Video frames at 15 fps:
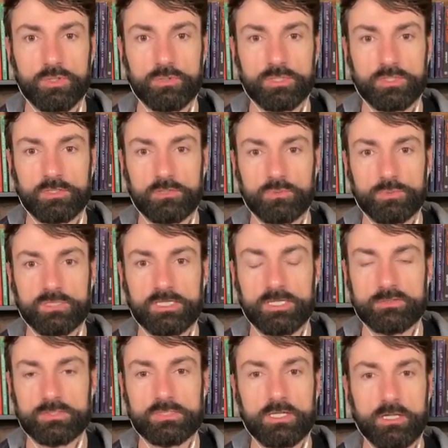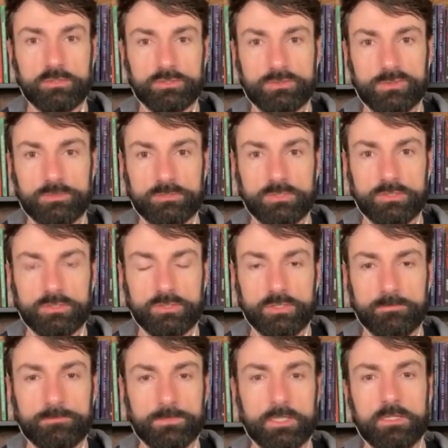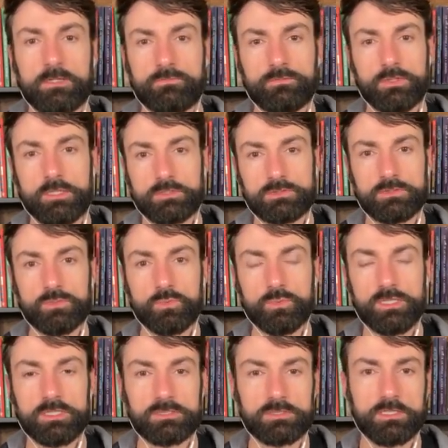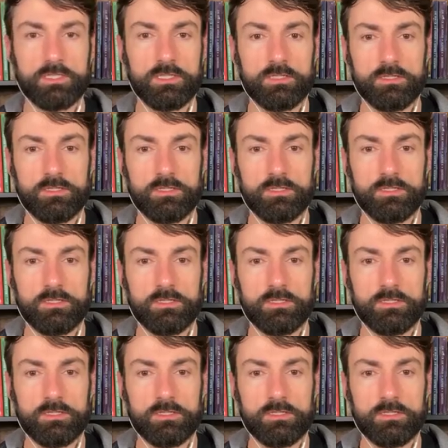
going on a $3,000 trip to Europe for like two weeks.